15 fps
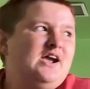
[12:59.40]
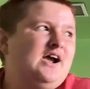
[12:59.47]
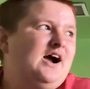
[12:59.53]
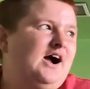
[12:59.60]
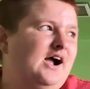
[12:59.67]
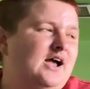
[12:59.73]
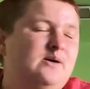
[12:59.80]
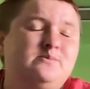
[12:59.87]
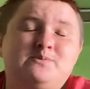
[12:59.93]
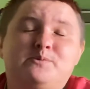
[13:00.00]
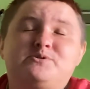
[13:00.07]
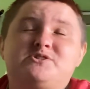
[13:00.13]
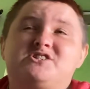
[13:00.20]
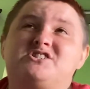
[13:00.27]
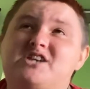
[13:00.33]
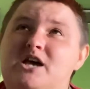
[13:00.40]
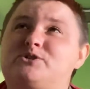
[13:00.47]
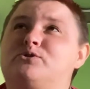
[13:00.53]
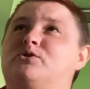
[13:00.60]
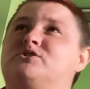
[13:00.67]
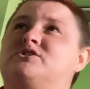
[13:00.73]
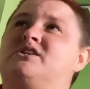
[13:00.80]
I am obsessed with
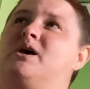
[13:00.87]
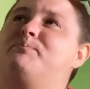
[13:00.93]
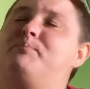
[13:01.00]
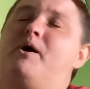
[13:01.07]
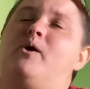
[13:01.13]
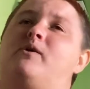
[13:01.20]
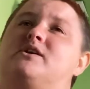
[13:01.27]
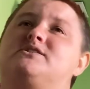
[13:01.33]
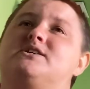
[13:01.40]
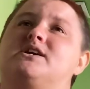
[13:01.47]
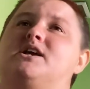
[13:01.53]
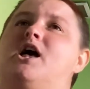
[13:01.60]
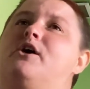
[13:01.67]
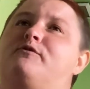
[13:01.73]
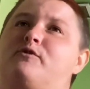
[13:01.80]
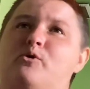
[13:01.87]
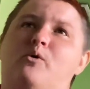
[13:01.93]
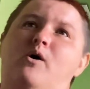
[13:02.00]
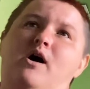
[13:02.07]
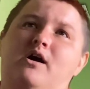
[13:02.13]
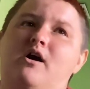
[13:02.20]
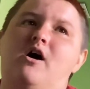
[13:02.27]
using that button when I take Cal for a
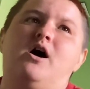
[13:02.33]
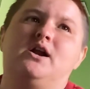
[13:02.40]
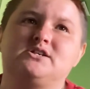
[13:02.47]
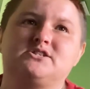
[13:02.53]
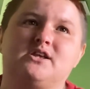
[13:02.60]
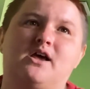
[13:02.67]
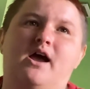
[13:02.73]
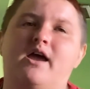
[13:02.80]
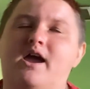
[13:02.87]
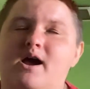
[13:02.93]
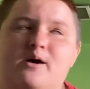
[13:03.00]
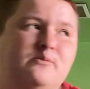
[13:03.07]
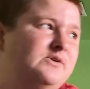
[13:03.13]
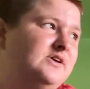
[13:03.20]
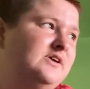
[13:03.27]
walk. Honestly, I am.